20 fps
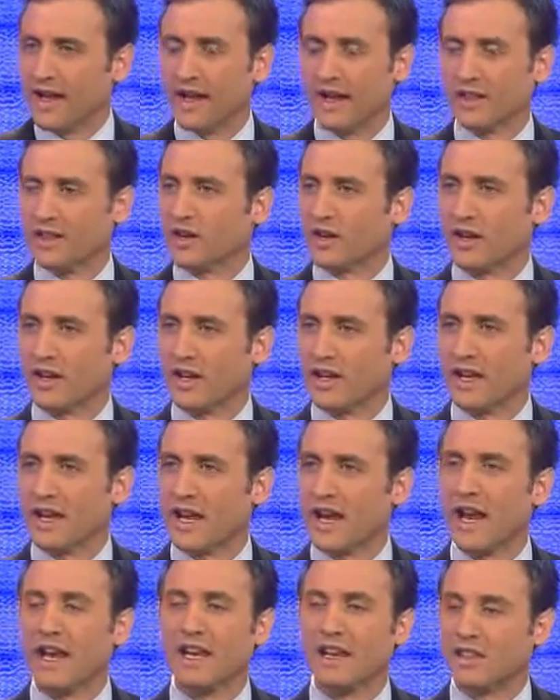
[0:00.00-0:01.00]
that they're going to
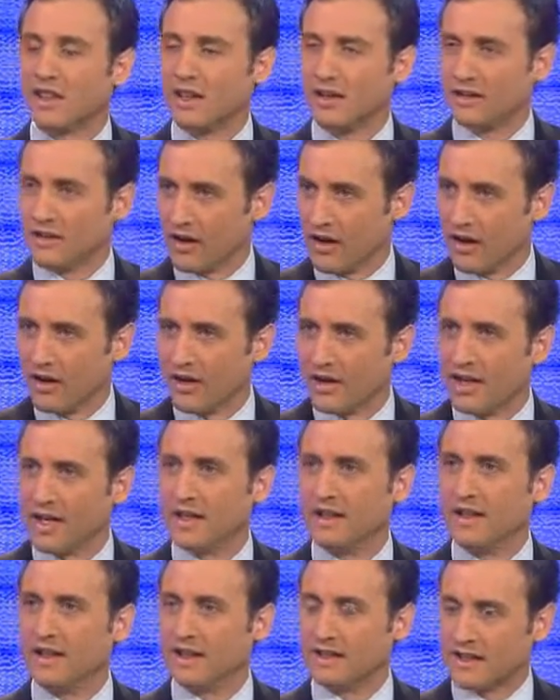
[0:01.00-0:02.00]
get anything done
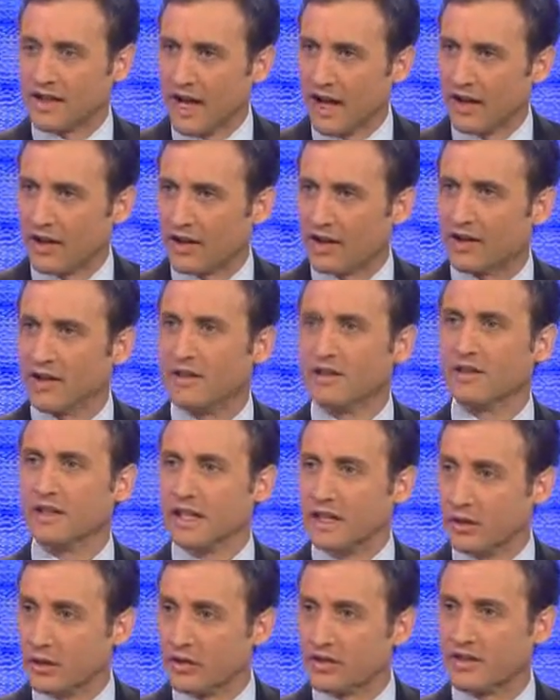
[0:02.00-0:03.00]
in the Italian
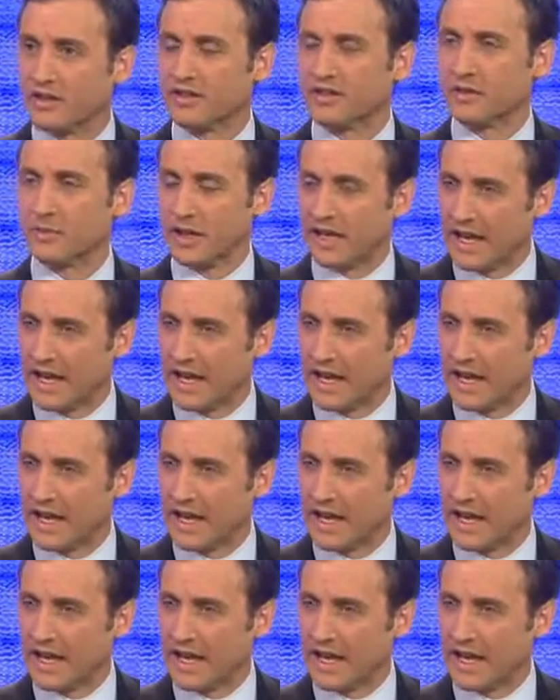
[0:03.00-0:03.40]
legal system.